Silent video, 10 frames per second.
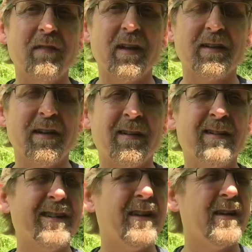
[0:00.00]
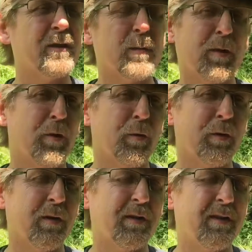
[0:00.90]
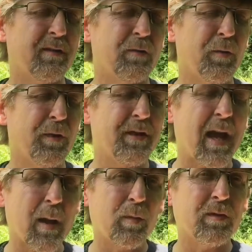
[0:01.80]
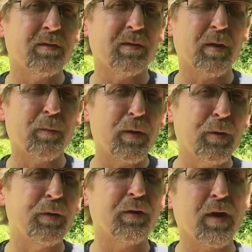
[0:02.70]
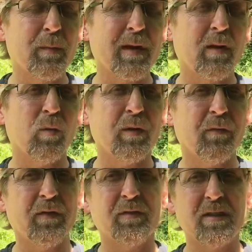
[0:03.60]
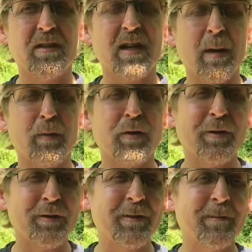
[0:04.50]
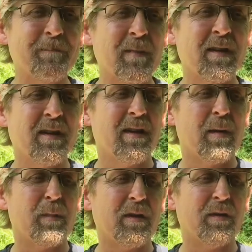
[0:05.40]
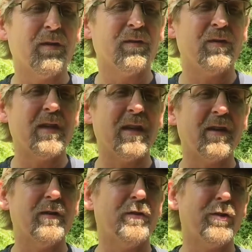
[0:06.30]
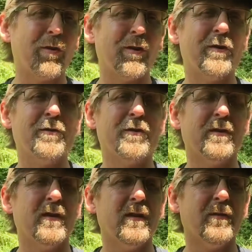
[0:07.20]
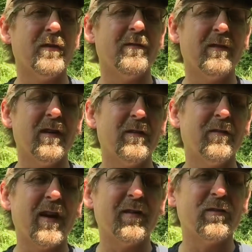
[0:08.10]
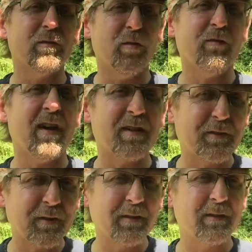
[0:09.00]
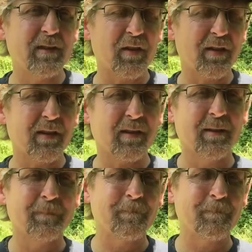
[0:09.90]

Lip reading: that now. Some of your newer tablets and computers are coming out with the C-type charger because it can charge a device a little faster, I think.